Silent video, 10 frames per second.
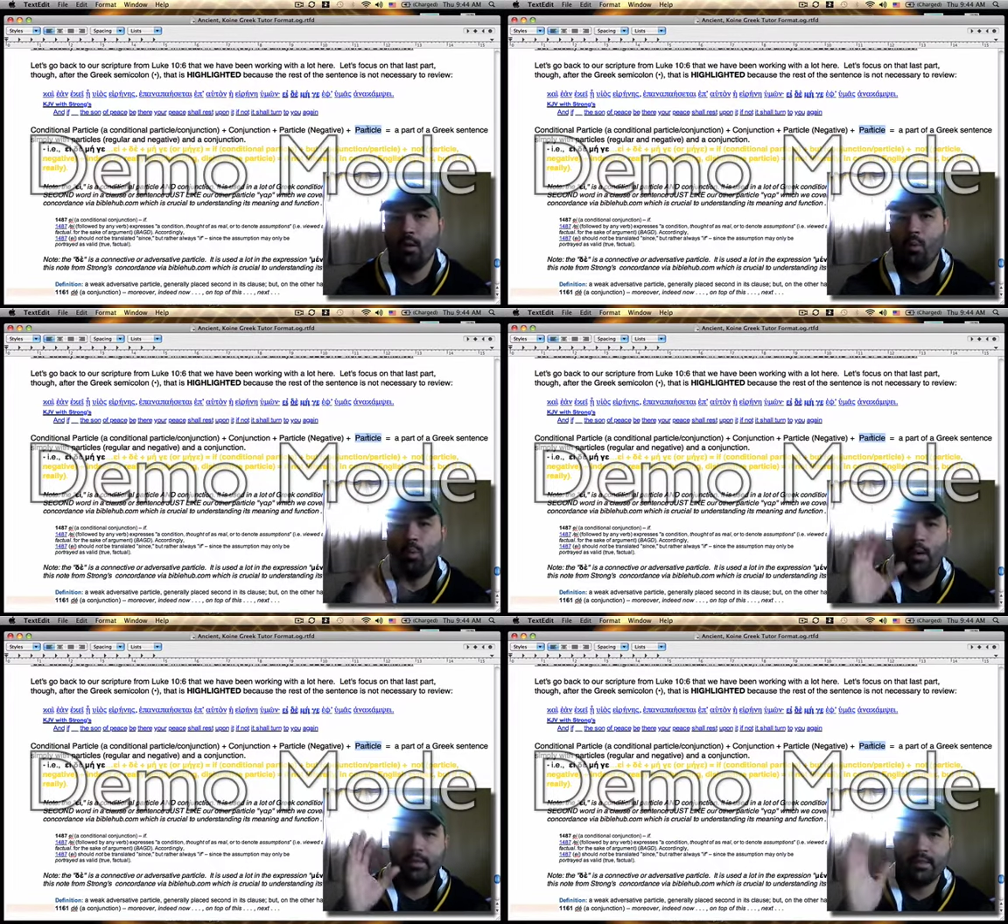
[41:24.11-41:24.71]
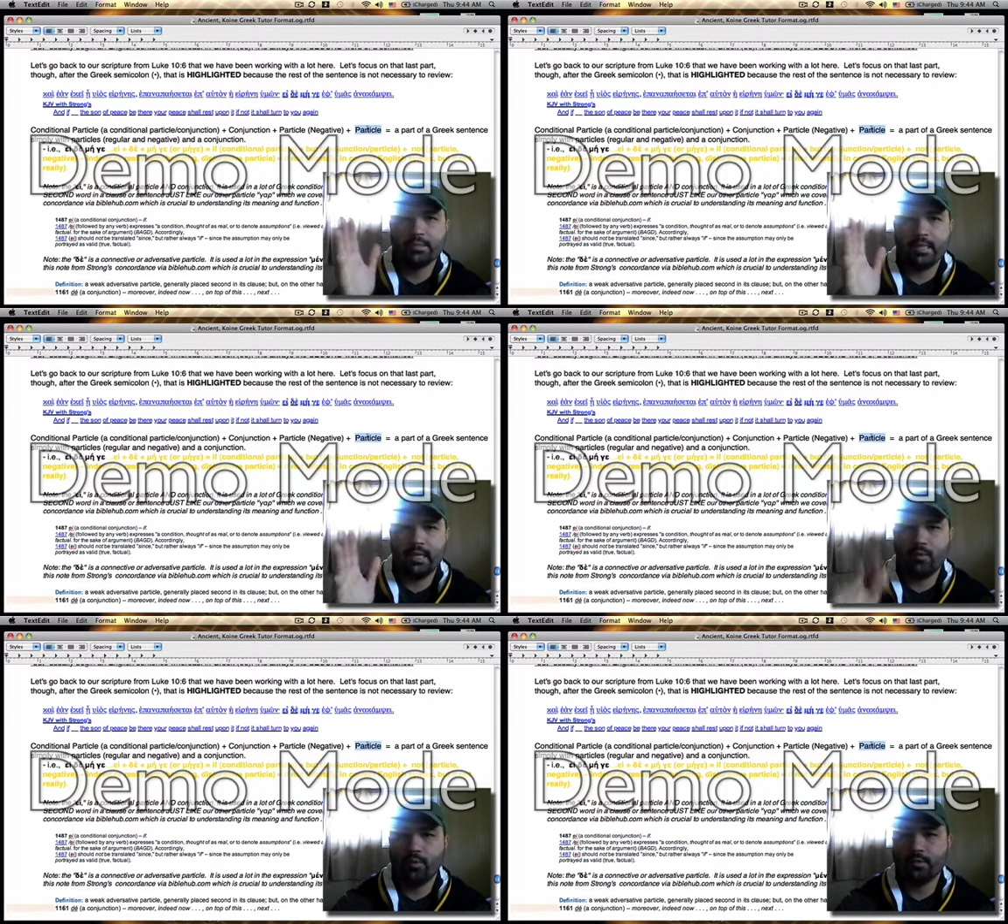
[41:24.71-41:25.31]
What this
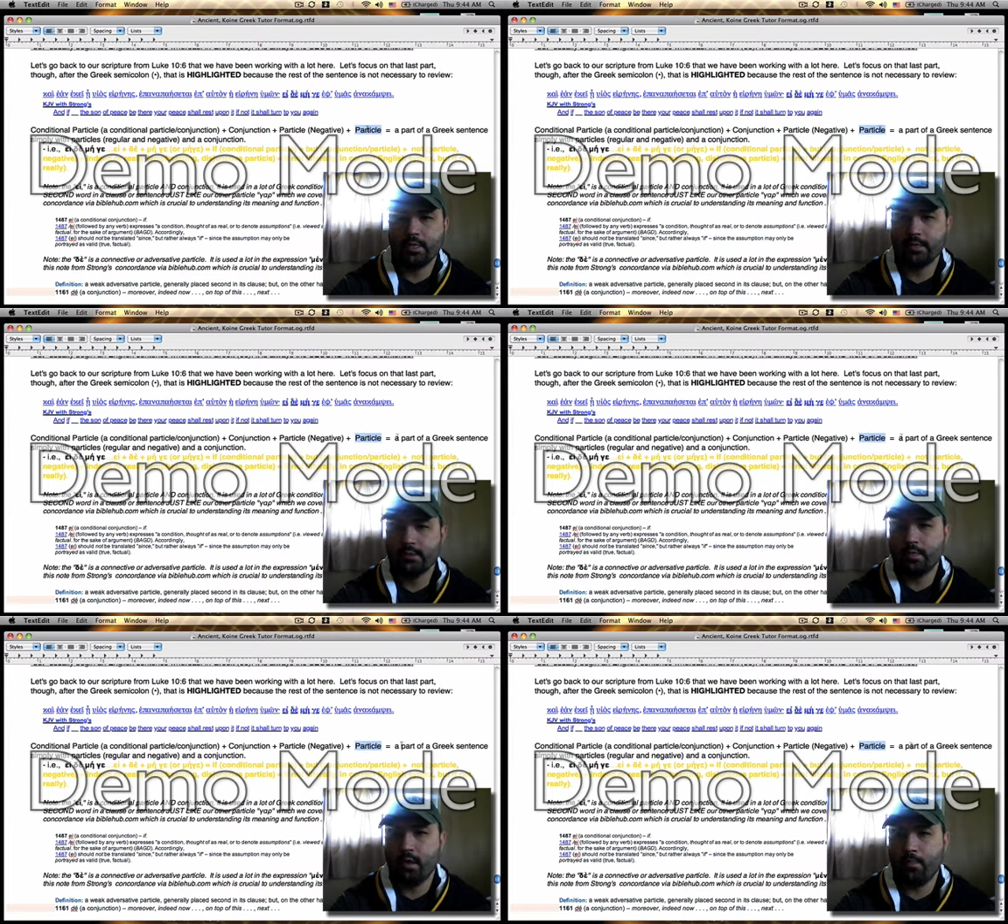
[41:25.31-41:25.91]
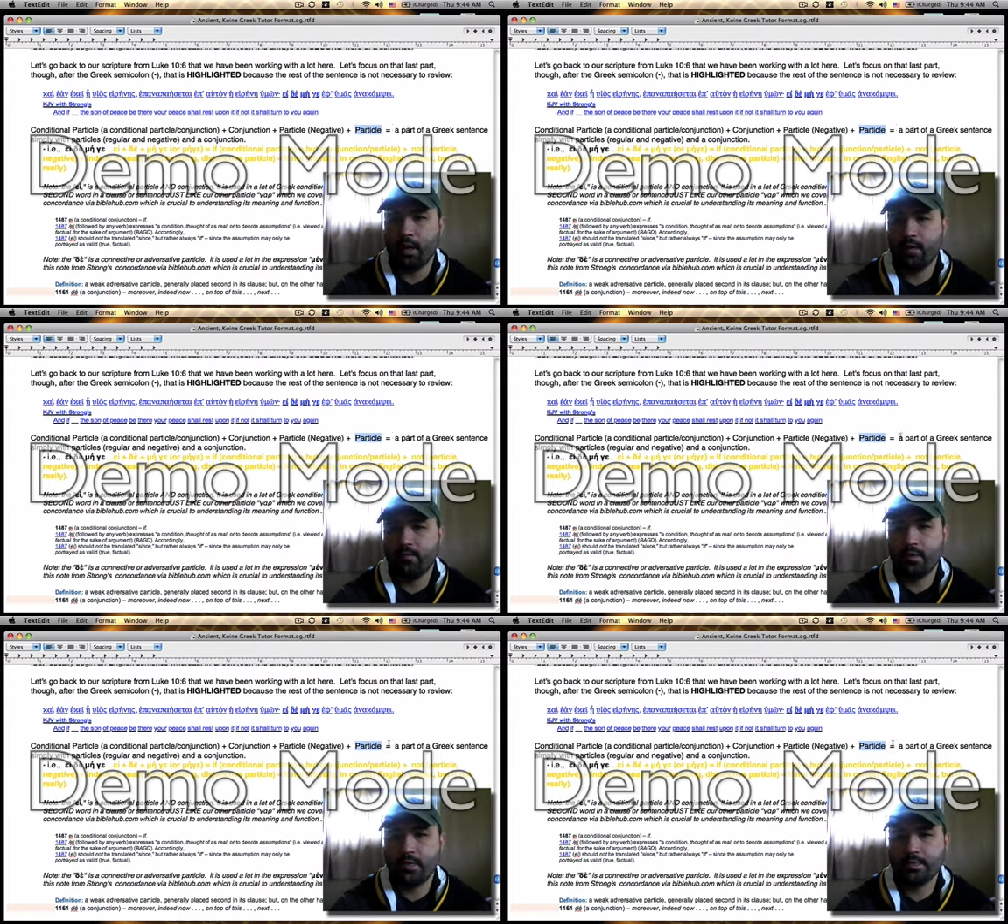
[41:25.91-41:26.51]
equals is a part of a Greek